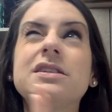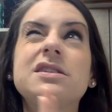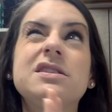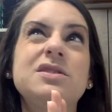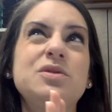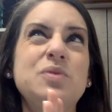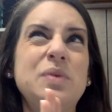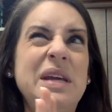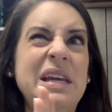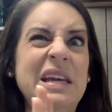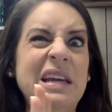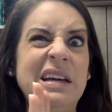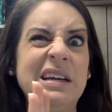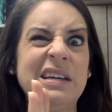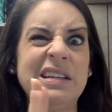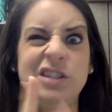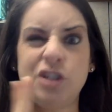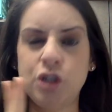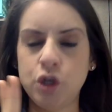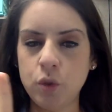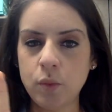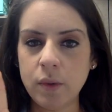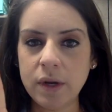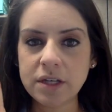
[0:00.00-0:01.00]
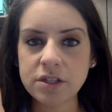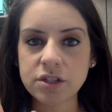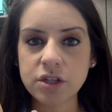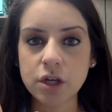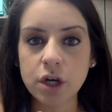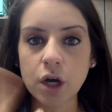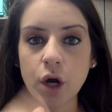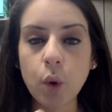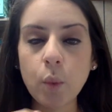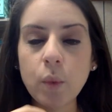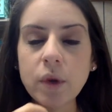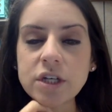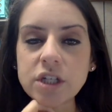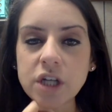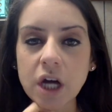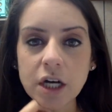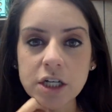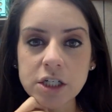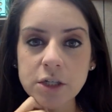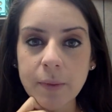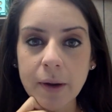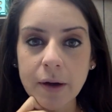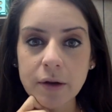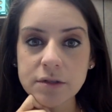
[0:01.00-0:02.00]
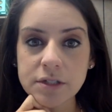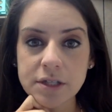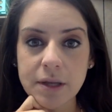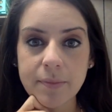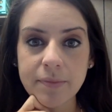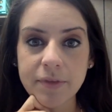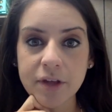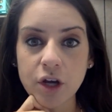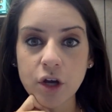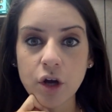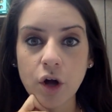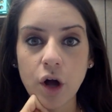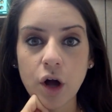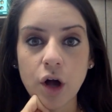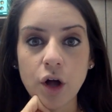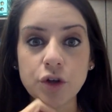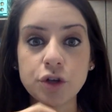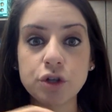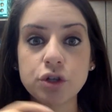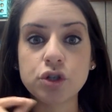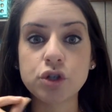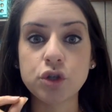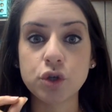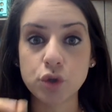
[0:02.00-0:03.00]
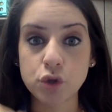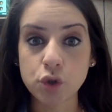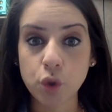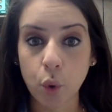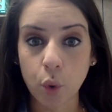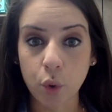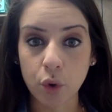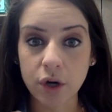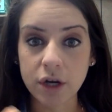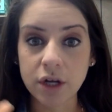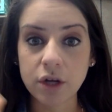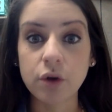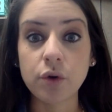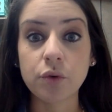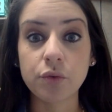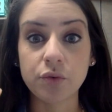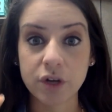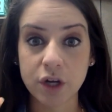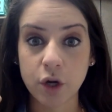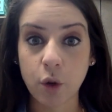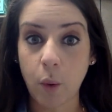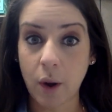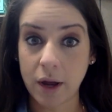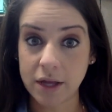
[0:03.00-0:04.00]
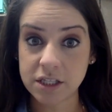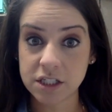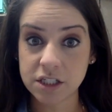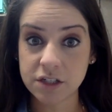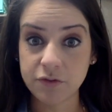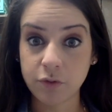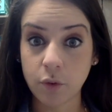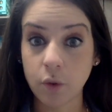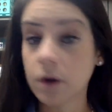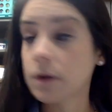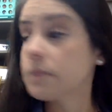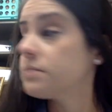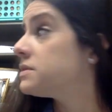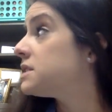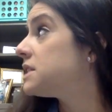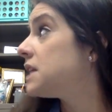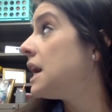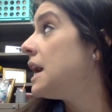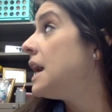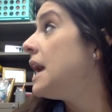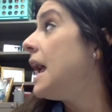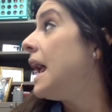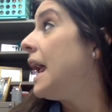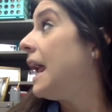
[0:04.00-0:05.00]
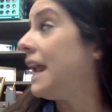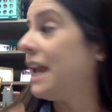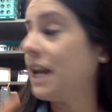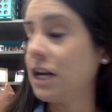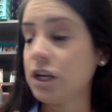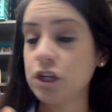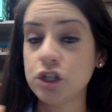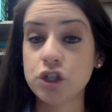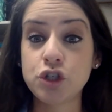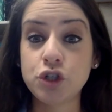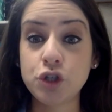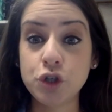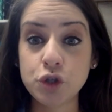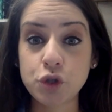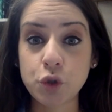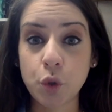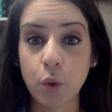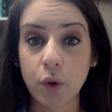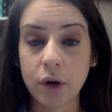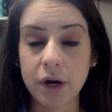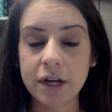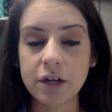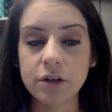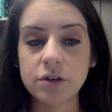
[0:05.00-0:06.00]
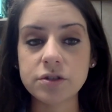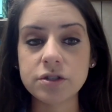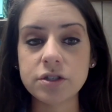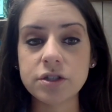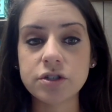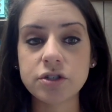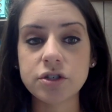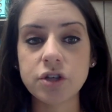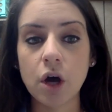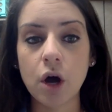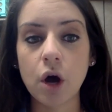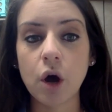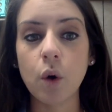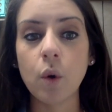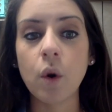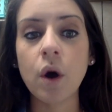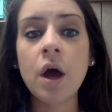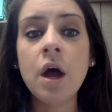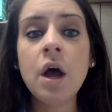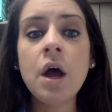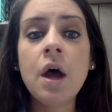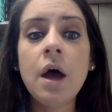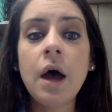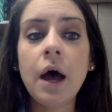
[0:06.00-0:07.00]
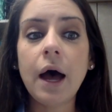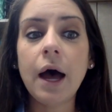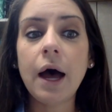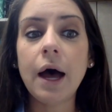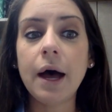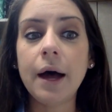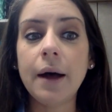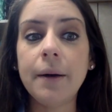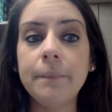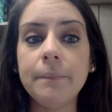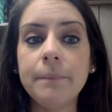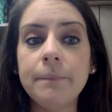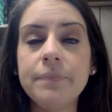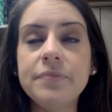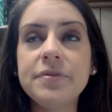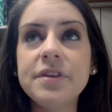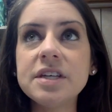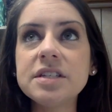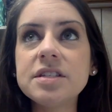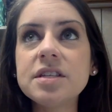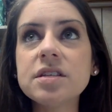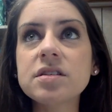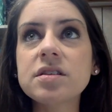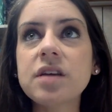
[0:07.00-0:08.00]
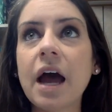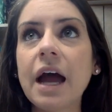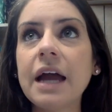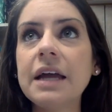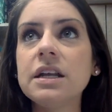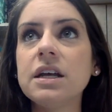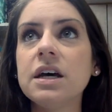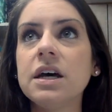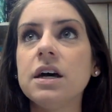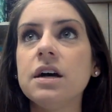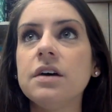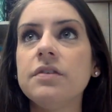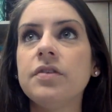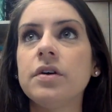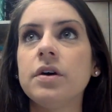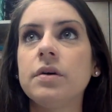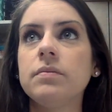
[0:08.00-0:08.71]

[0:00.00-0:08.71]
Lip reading: week, 2 weeks ago, we talked about something called tutorial request forms and tutorials. So this is kind of